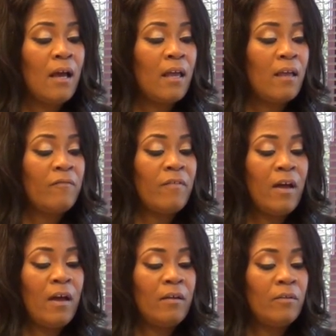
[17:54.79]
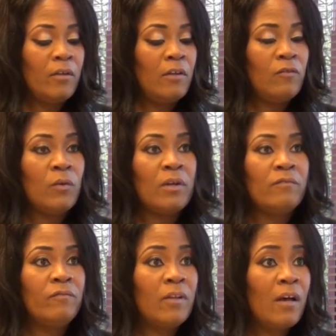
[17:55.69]
If, uh, if you're
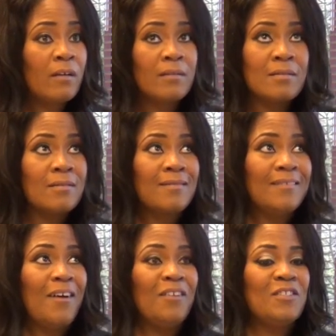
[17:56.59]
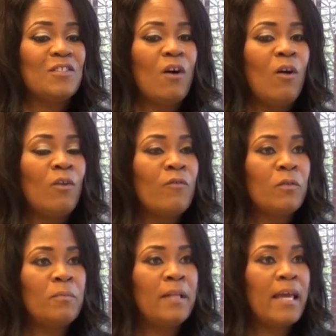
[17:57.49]
in flux, just all
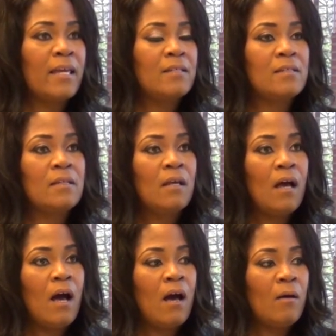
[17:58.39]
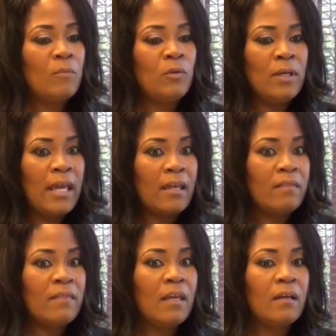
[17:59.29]
over the place, um, you
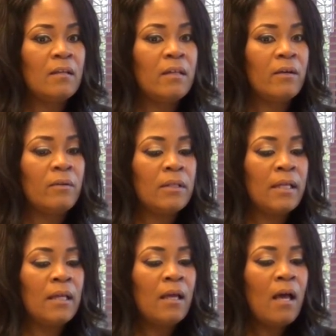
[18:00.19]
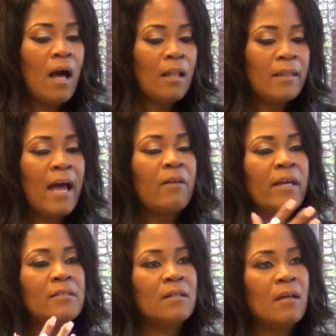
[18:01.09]
can't think clearly, allow
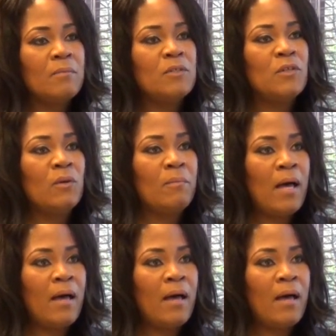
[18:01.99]
that to come to your